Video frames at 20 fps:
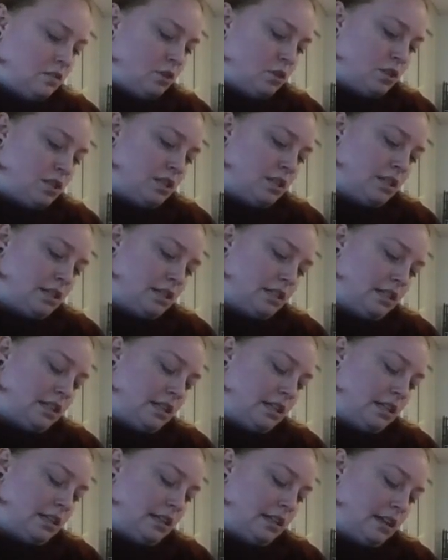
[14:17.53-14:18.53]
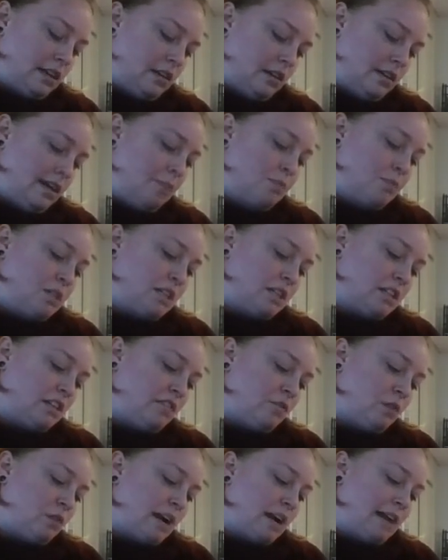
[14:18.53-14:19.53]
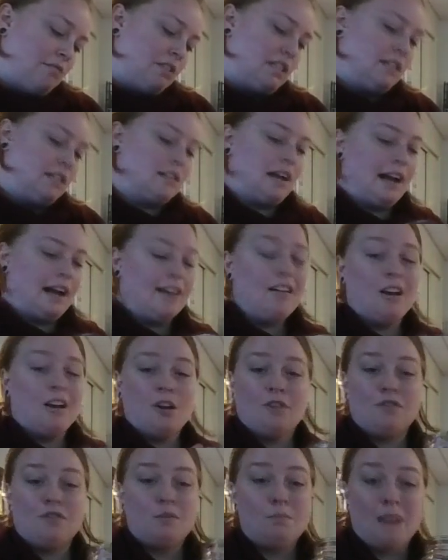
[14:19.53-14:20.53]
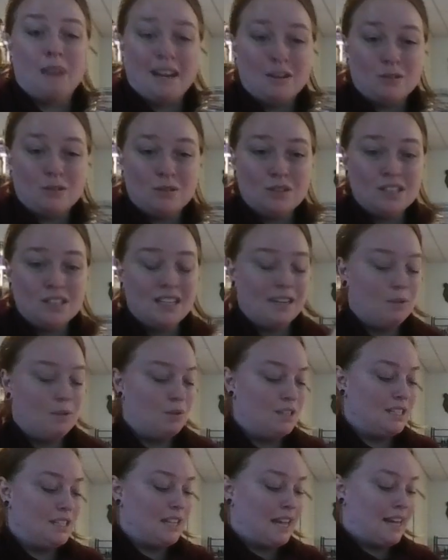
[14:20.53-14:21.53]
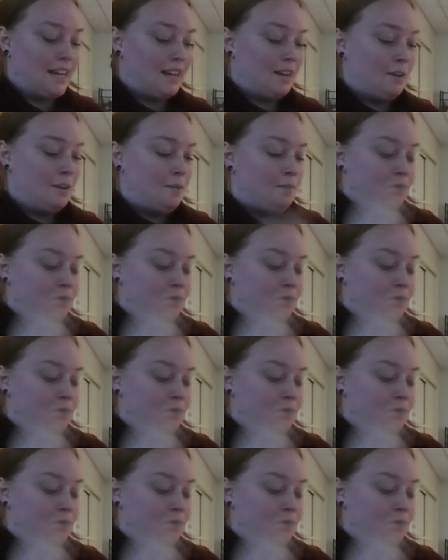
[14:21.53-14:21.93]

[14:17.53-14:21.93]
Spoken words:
Of course, it doesn't say it on that. Yep, 64 ounces. I got it from Michael's. It was like